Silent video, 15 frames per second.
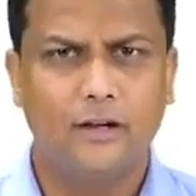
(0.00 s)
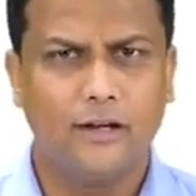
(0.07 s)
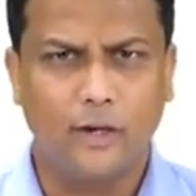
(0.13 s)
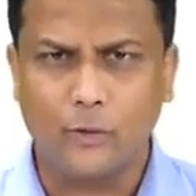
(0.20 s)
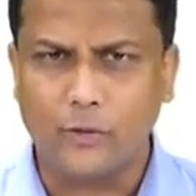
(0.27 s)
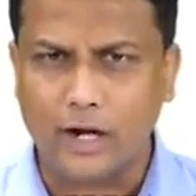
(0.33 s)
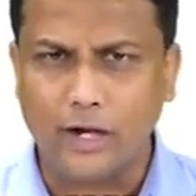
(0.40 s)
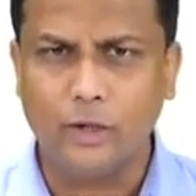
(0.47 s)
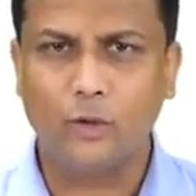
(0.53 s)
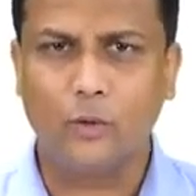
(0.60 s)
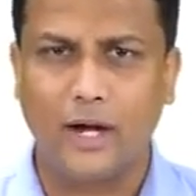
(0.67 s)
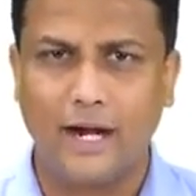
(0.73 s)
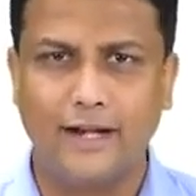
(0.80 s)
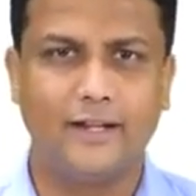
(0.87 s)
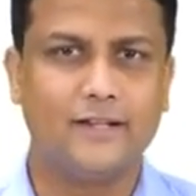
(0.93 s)
Now try to
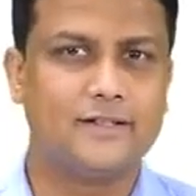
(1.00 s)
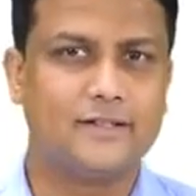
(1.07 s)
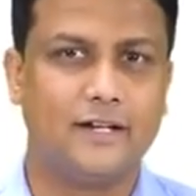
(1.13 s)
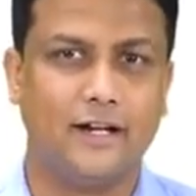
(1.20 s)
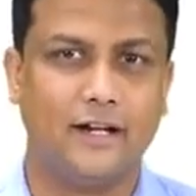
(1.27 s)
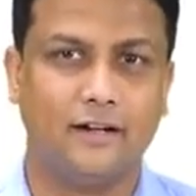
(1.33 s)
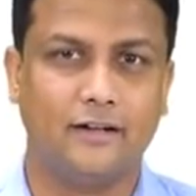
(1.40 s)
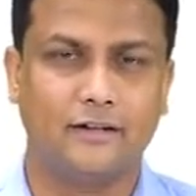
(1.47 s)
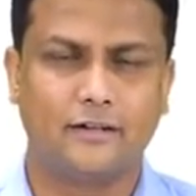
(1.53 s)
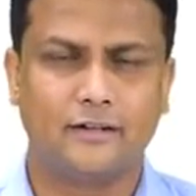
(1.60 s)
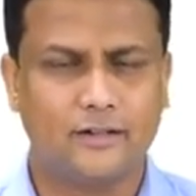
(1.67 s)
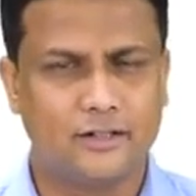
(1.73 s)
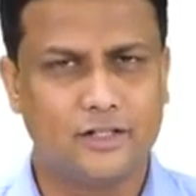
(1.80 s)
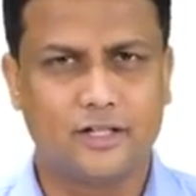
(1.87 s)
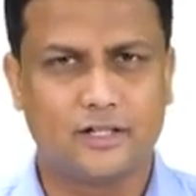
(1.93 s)
understand,
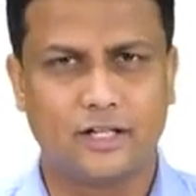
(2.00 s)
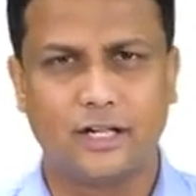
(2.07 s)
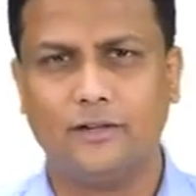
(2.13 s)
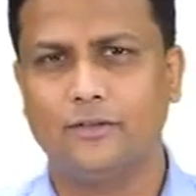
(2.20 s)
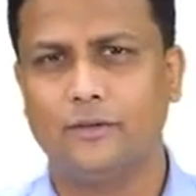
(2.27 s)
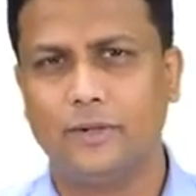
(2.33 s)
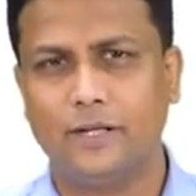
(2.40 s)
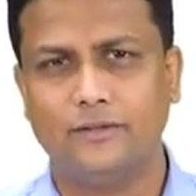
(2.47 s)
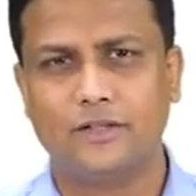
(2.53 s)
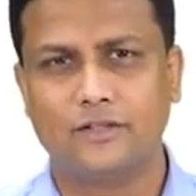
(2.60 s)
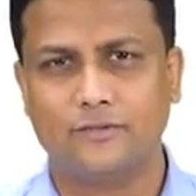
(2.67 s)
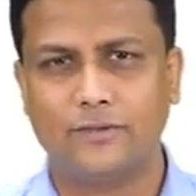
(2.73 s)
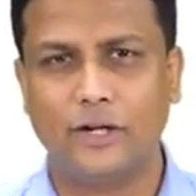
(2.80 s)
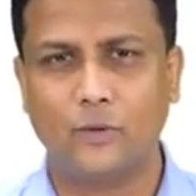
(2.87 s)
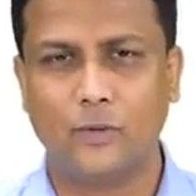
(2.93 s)
just in our previous
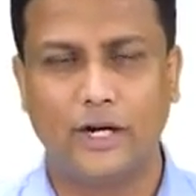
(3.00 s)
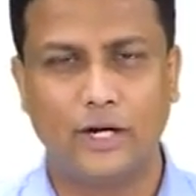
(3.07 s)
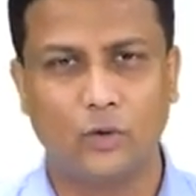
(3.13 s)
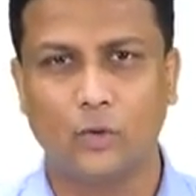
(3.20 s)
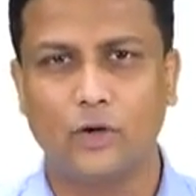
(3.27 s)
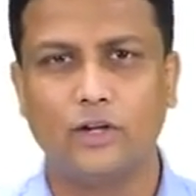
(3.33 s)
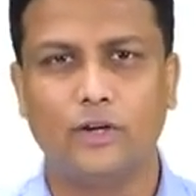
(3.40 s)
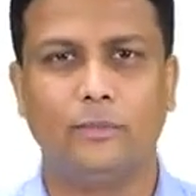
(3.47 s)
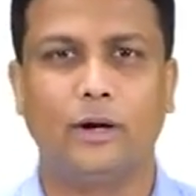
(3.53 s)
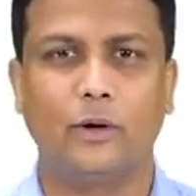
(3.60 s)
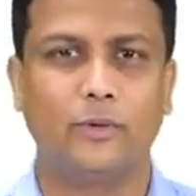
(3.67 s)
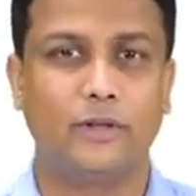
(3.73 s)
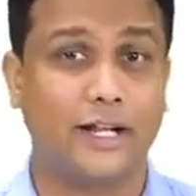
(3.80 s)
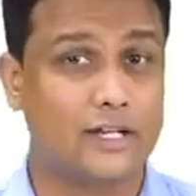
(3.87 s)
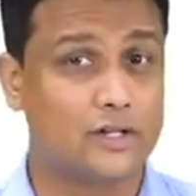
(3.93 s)
video I told you
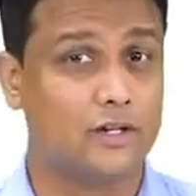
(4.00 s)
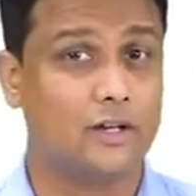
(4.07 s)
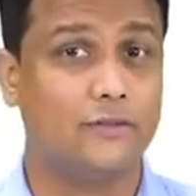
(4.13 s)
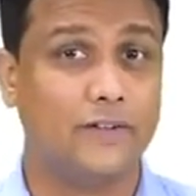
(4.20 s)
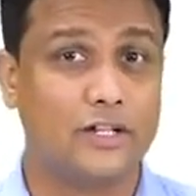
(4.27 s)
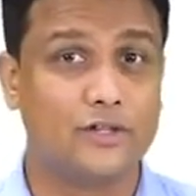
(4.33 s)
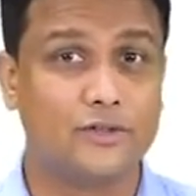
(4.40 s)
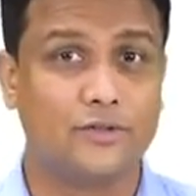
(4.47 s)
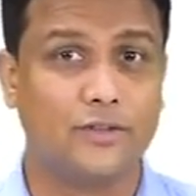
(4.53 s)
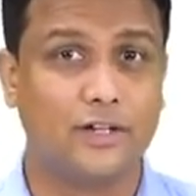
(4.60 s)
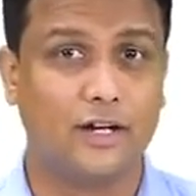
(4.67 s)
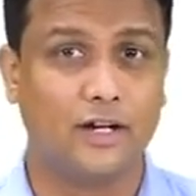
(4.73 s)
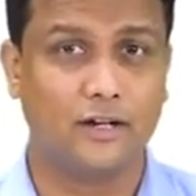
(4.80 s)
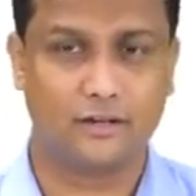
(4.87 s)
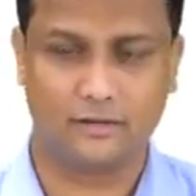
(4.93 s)
about the external features of the
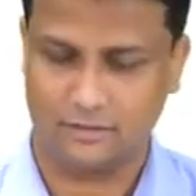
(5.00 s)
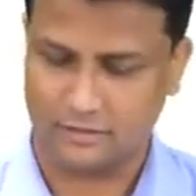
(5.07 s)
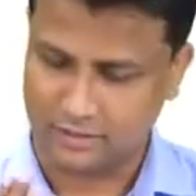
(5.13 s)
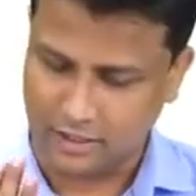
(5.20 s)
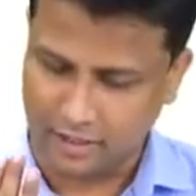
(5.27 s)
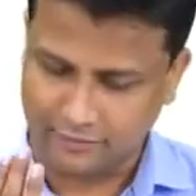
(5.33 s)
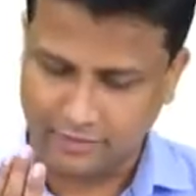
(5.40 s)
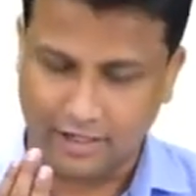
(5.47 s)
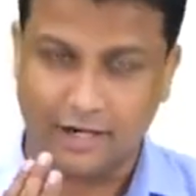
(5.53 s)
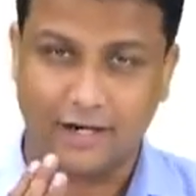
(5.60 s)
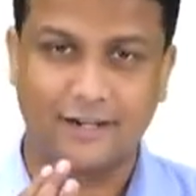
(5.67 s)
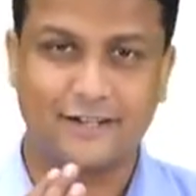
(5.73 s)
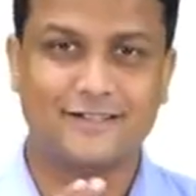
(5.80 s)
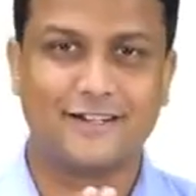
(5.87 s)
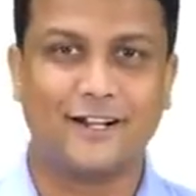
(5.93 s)
heart. Our
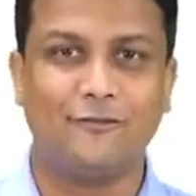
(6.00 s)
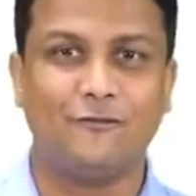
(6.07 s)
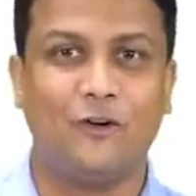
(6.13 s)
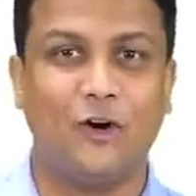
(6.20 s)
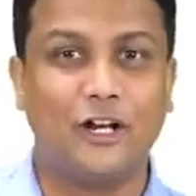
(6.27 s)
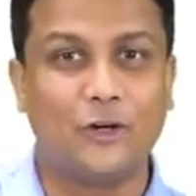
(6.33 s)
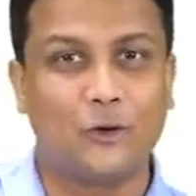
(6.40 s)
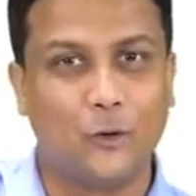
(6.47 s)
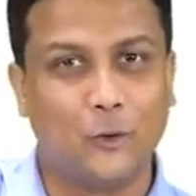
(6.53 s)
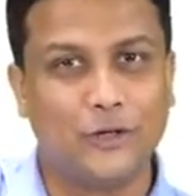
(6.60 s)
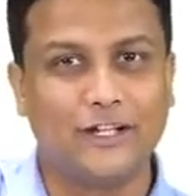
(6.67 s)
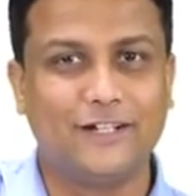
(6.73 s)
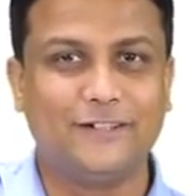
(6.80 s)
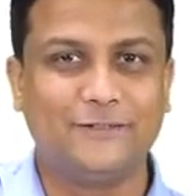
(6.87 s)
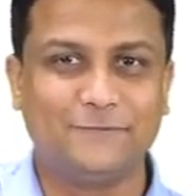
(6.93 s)
heart is like a fallen cone
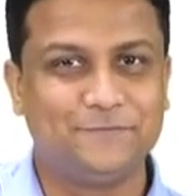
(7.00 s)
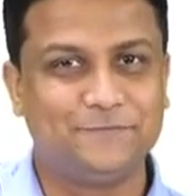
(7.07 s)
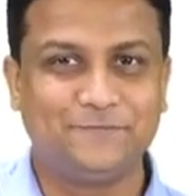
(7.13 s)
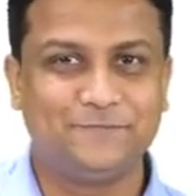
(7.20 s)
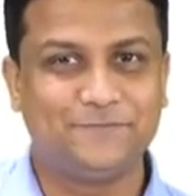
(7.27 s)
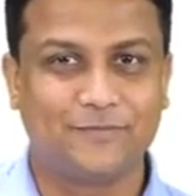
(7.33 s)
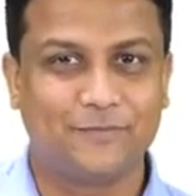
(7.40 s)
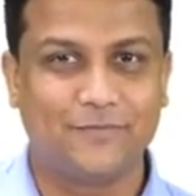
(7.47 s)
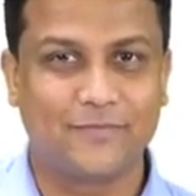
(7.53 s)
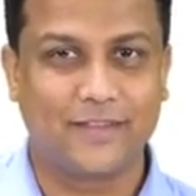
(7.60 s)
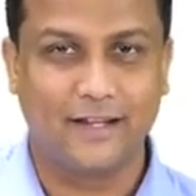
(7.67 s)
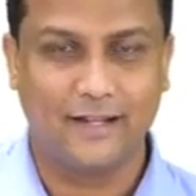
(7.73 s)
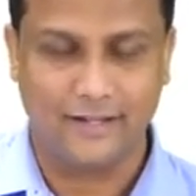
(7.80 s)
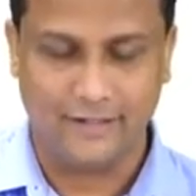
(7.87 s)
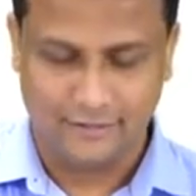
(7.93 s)
here.
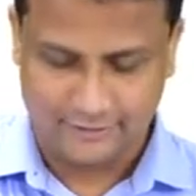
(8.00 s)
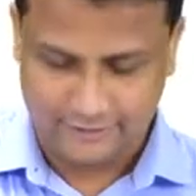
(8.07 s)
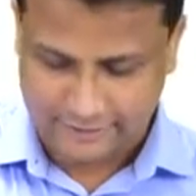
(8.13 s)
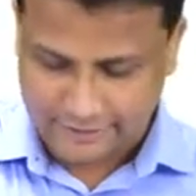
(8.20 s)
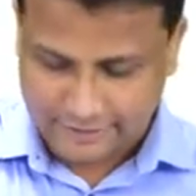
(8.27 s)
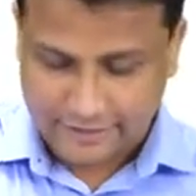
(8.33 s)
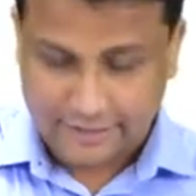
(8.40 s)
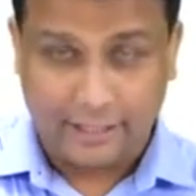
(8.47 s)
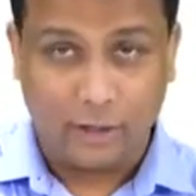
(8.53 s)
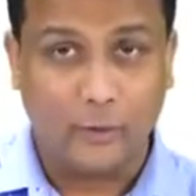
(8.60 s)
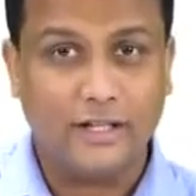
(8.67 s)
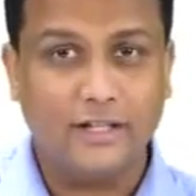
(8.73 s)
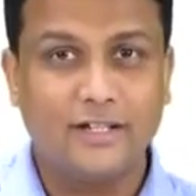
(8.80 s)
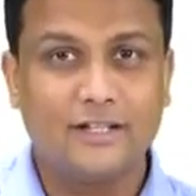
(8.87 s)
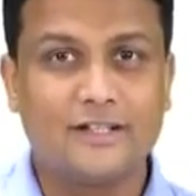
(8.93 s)
Now
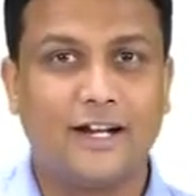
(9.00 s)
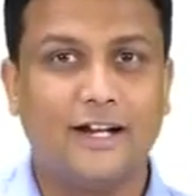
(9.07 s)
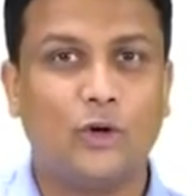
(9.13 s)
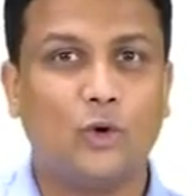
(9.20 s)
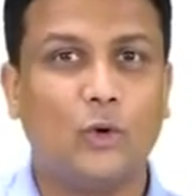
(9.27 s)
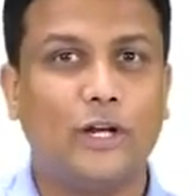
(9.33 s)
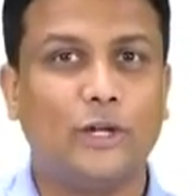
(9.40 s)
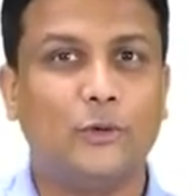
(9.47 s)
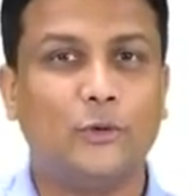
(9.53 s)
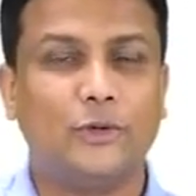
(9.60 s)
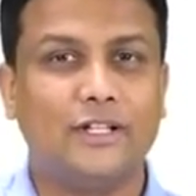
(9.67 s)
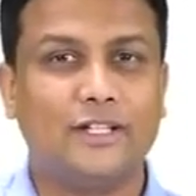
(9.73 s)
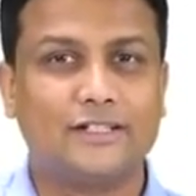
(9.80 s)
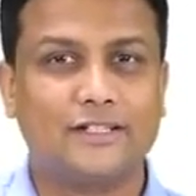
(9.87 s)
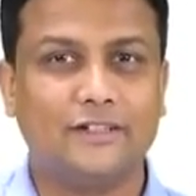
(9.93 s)
in this I told you
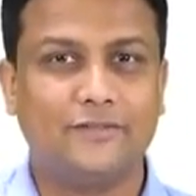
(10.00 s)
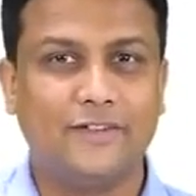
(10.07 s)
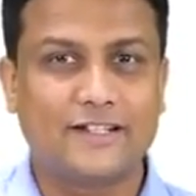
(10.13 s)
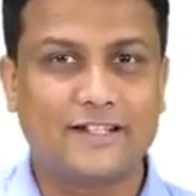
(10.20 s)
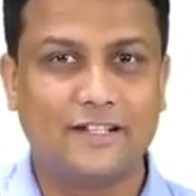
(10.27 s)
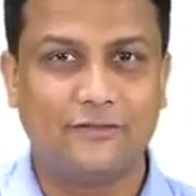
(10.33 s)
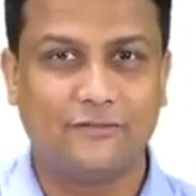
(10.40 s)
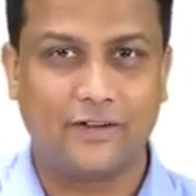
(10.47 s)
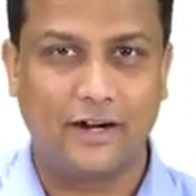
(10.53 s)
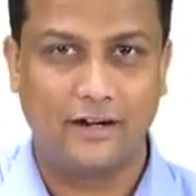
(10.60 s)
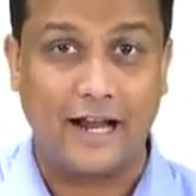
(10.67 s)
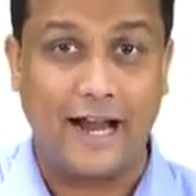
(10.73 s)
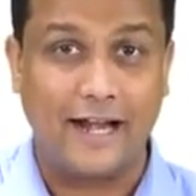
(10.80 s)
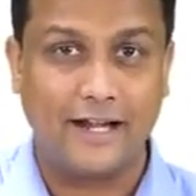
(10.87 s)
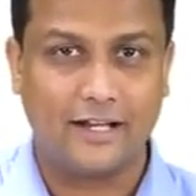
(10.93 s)
the surface in the front,
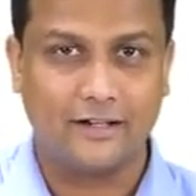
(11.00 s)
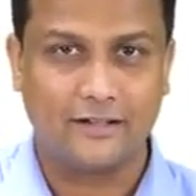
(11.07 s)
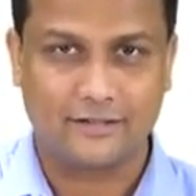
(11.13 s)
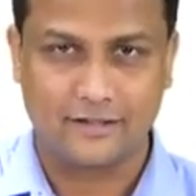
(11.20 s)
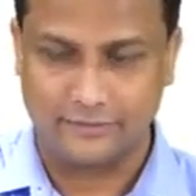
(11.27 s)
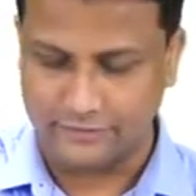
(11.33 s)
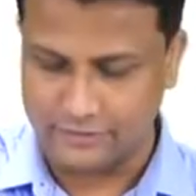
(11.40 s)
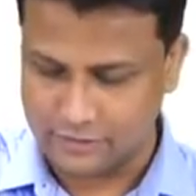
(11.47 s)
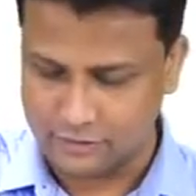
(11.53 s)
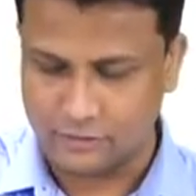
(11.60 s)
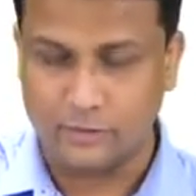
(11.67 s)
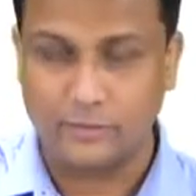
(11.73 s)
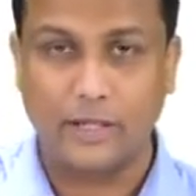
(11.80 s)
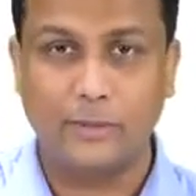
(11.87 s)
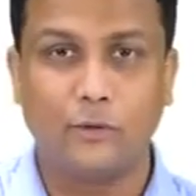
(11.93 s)
anterior surface, you
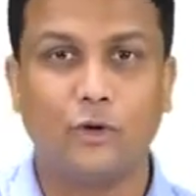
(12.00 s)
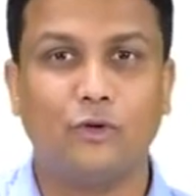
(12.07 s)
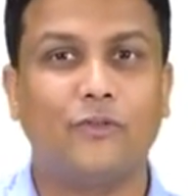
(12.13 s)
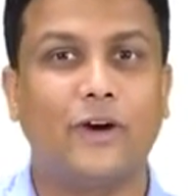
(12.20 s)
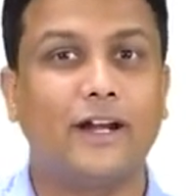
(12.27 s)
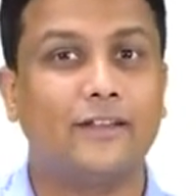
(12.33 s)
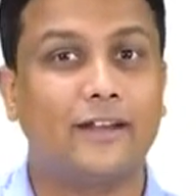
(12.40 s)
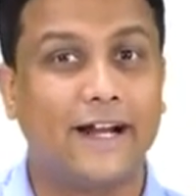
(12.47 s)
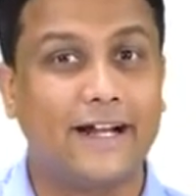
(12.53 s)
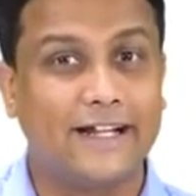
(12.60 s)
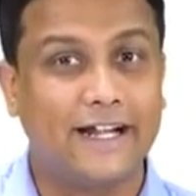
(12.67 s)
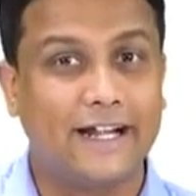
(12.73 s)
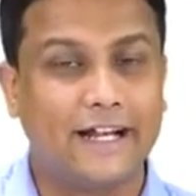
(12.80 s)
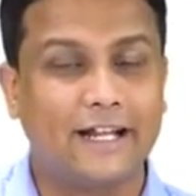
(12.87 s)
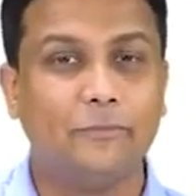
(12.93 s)
will be able to find the right
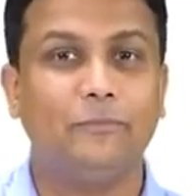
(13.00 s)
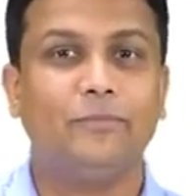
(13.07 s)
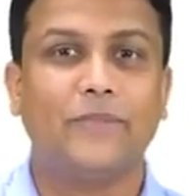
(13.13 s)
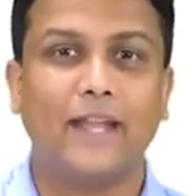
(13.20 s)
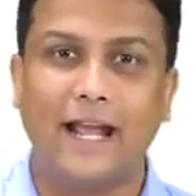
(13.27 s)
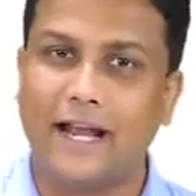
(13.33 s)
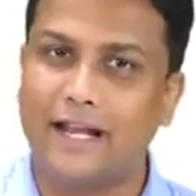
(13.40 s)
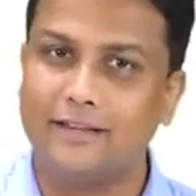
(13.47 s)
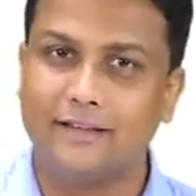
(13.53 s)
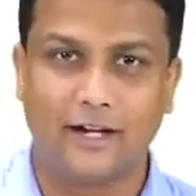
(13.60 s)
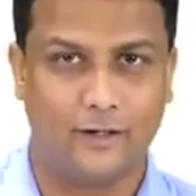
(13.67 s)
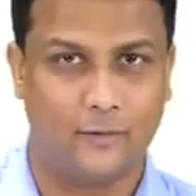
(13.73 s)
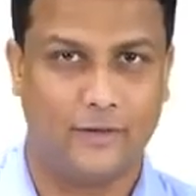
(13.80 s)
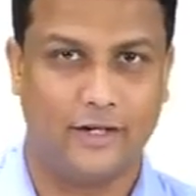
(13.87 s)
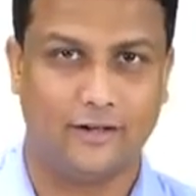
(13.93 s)
atrium and the
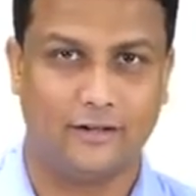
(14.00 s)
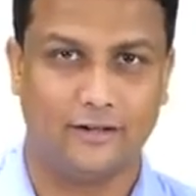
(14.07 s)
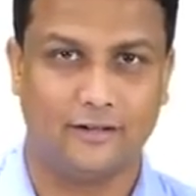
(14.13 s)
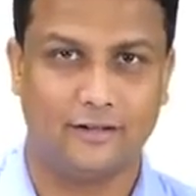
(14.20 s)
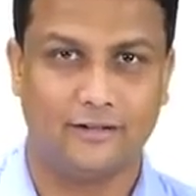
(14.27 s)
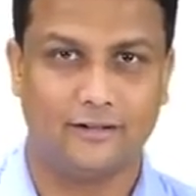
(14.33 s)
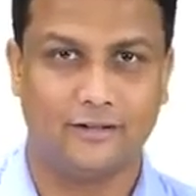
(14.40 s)
right ventricle.